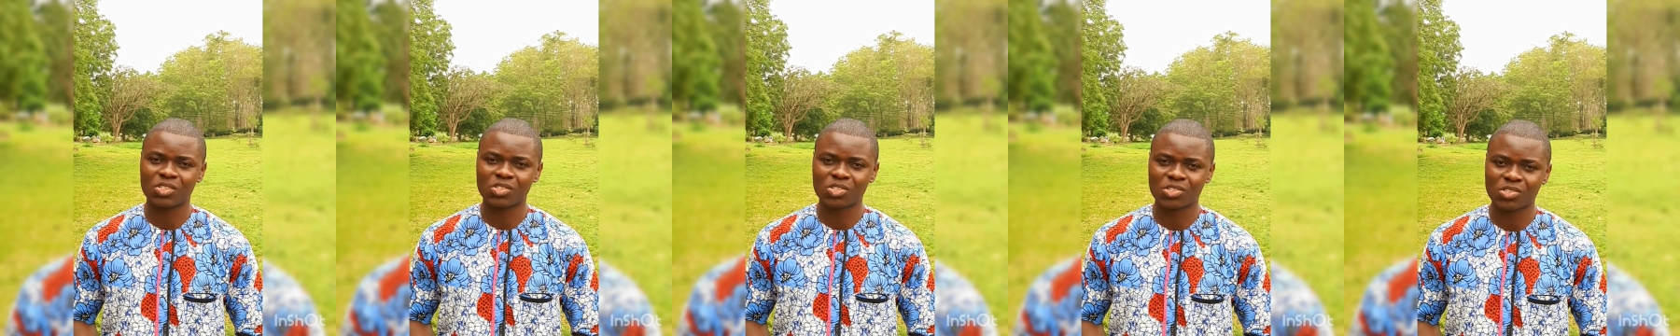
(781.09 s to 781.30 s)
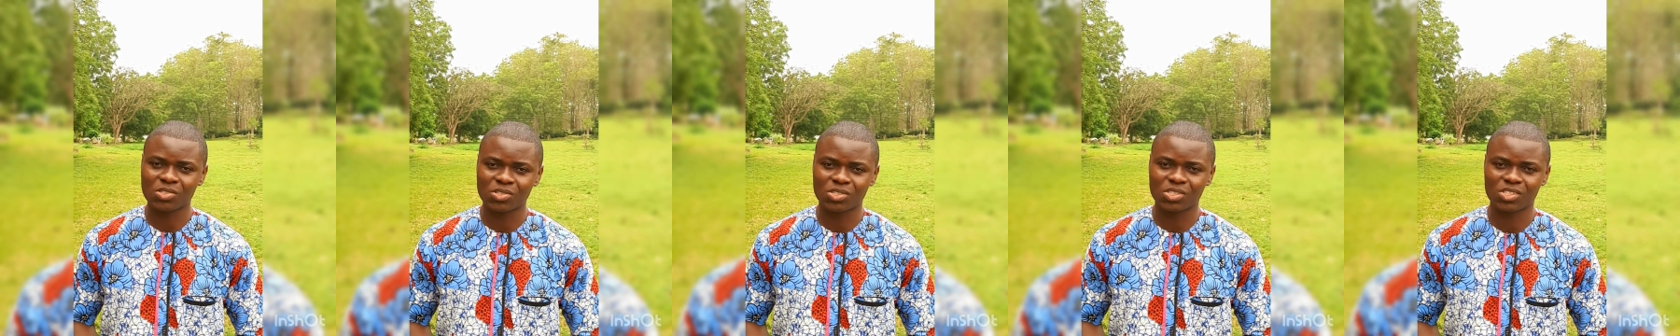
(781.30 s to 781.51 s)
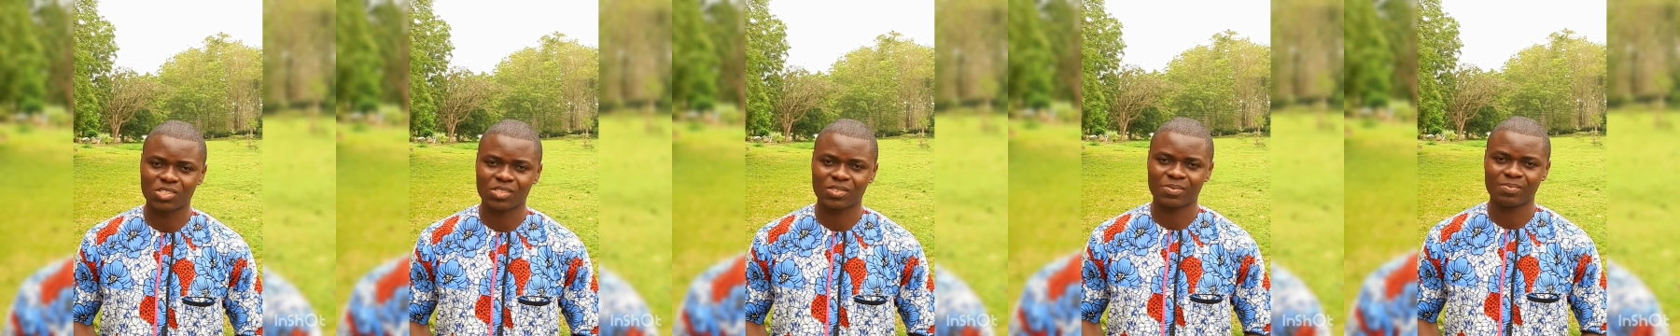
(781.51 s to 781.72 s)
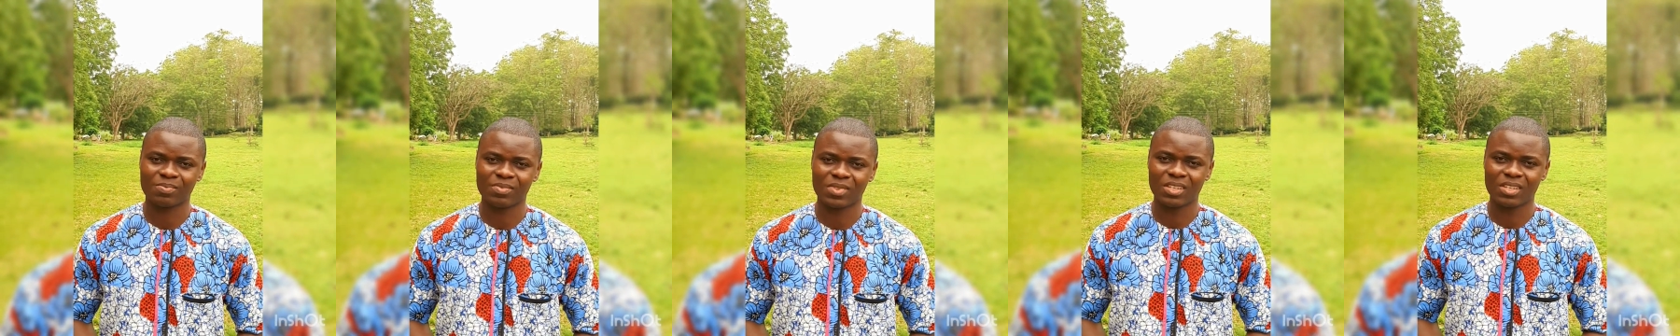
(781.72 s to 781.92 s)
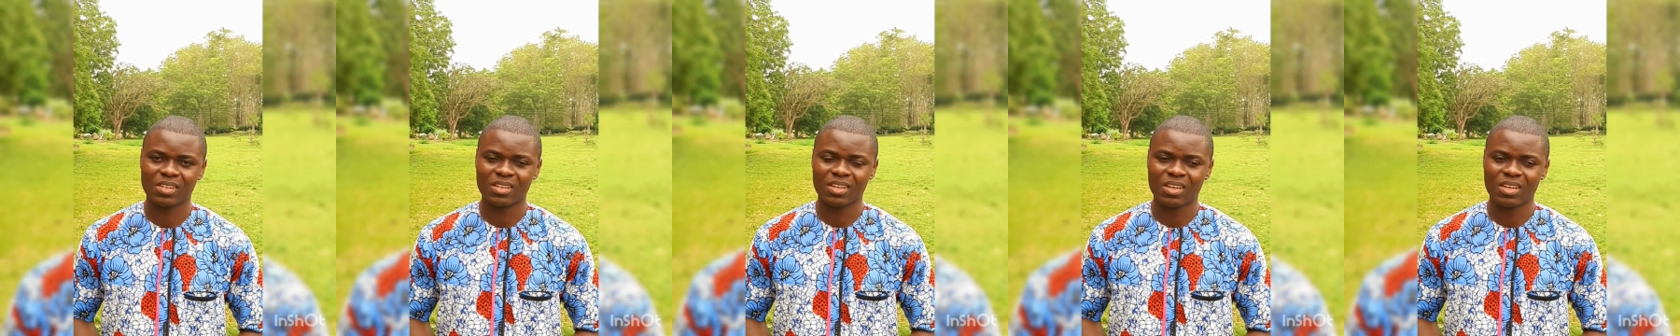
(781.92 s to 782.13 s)
truth.
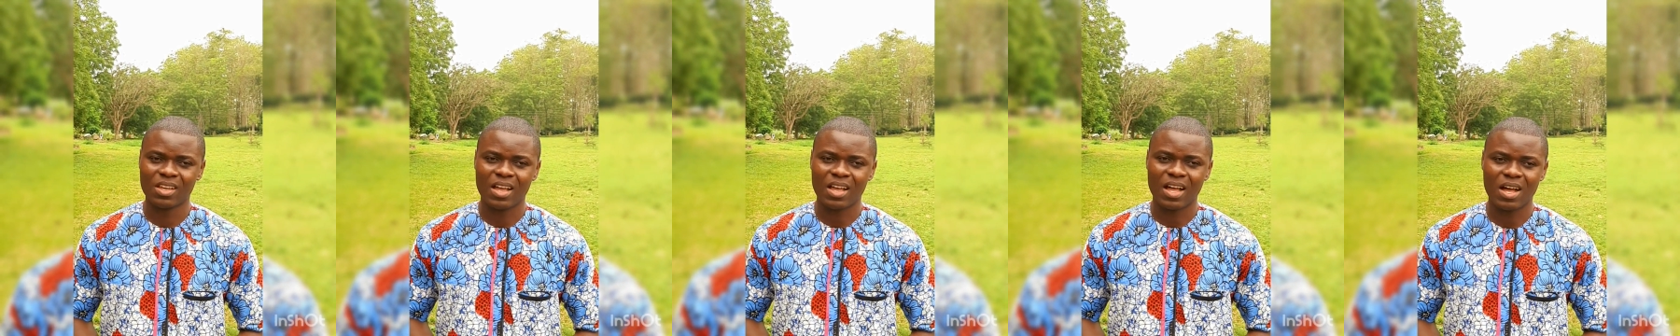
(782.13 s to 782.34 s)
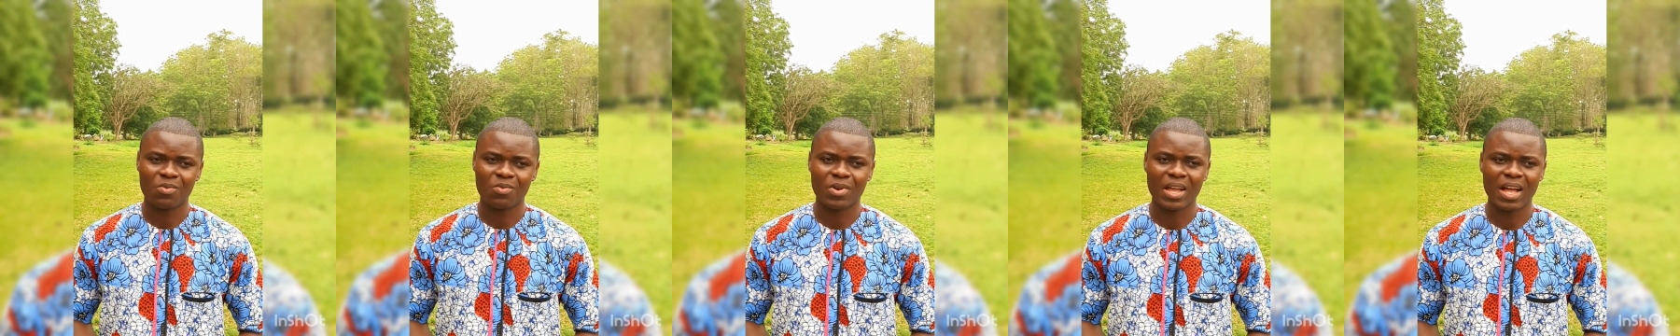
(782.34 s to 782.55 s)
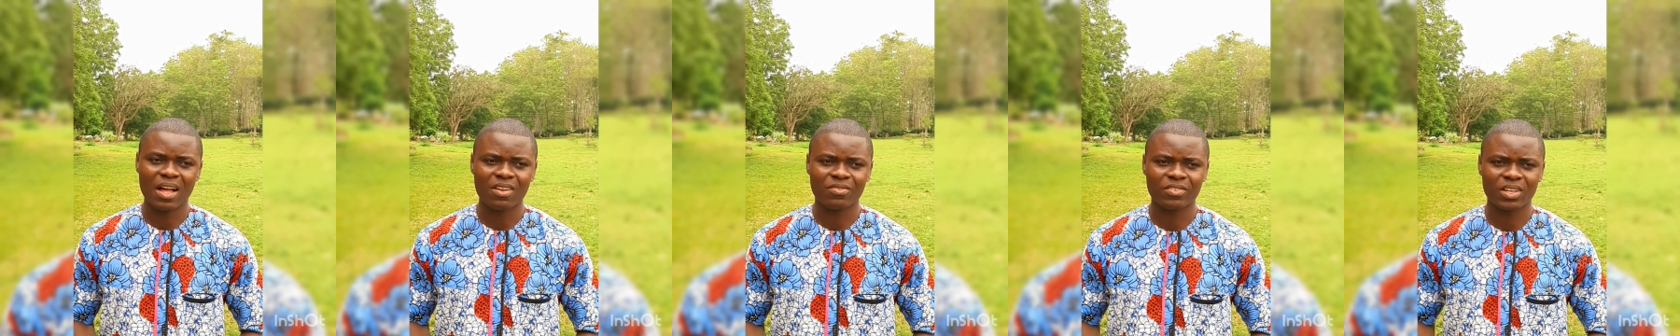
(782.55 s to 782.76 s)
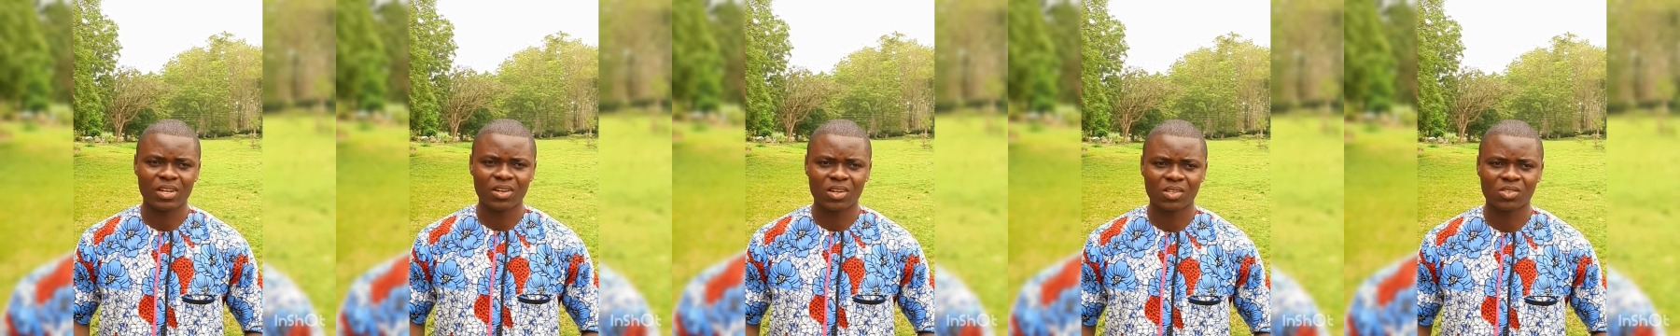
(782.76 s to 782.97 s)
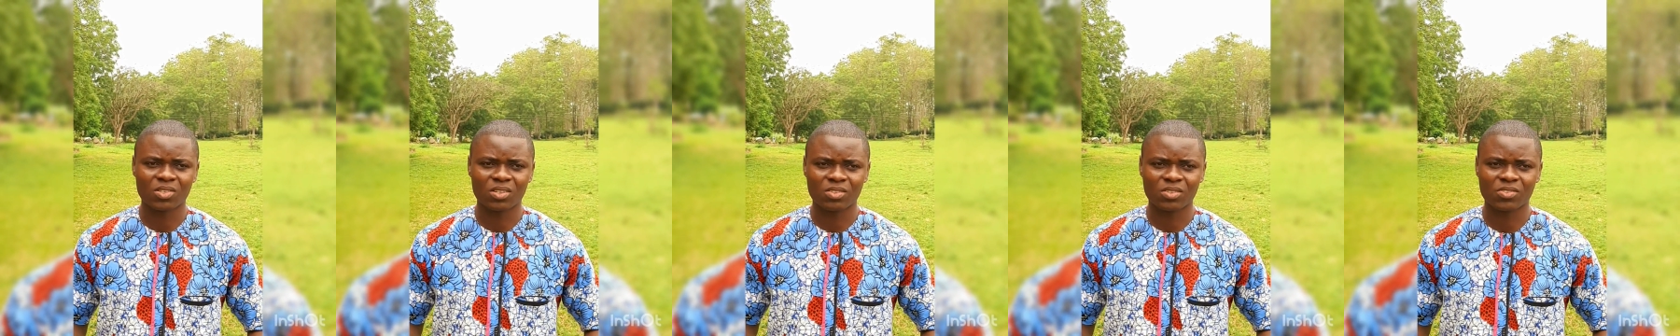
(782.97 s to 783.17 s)
And we have a
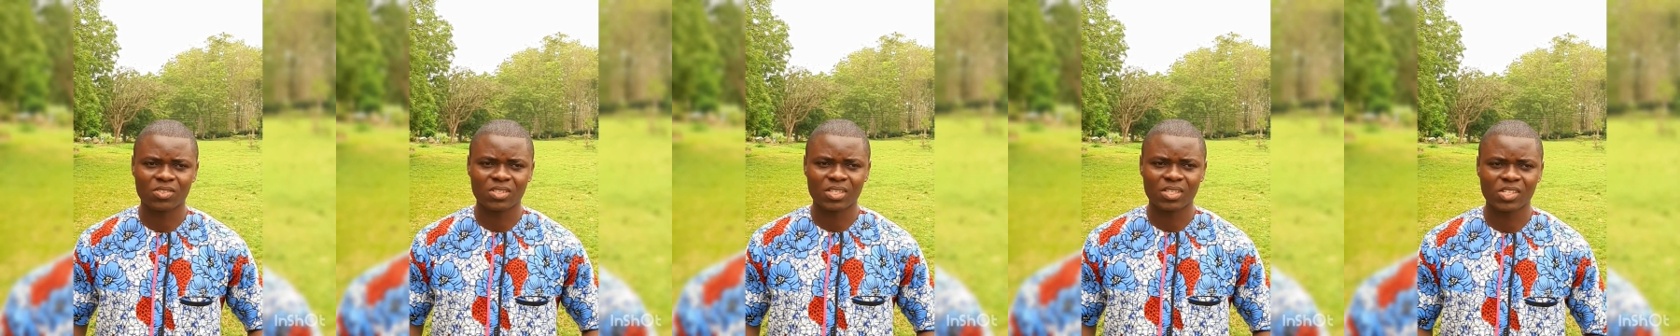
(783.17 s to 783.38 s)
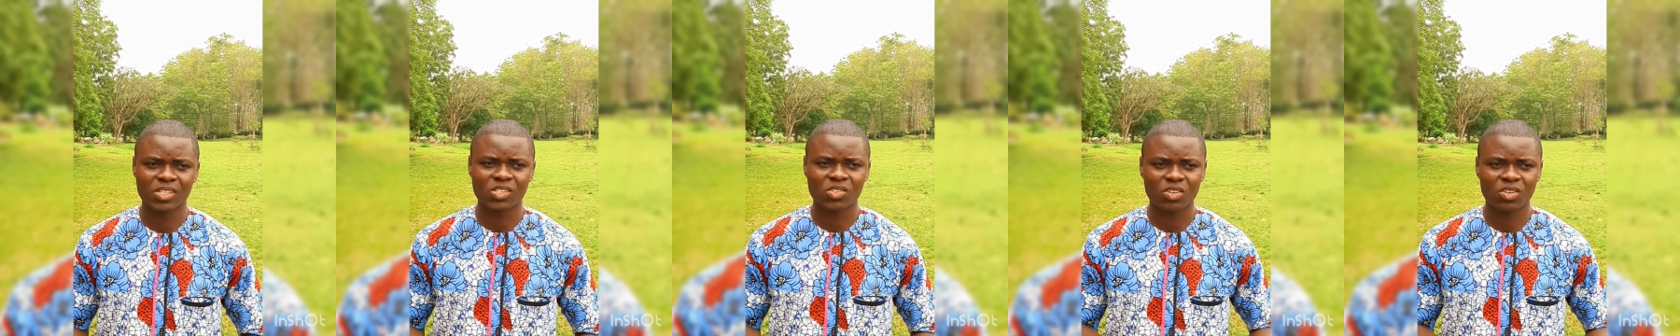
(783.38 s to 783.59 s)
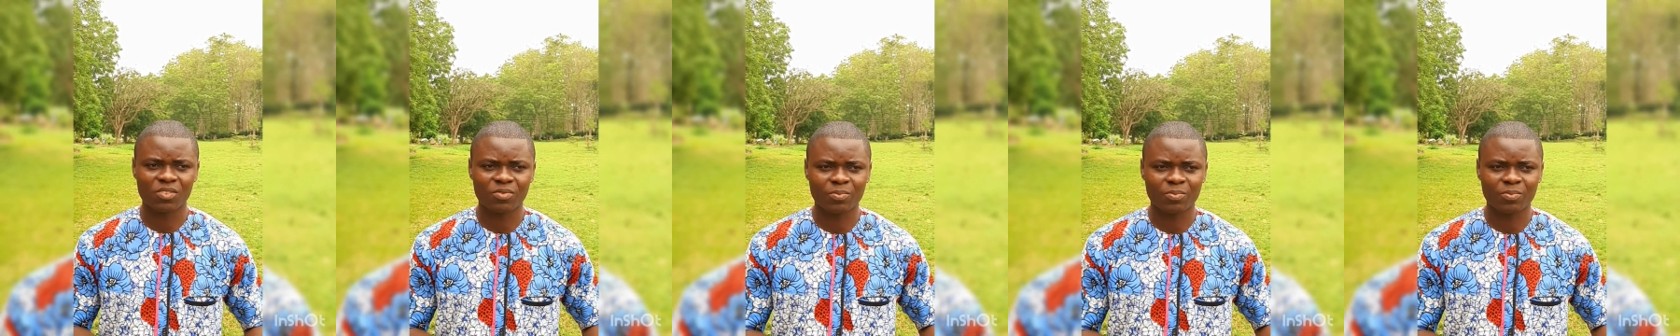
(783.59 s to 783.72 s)
lot of series of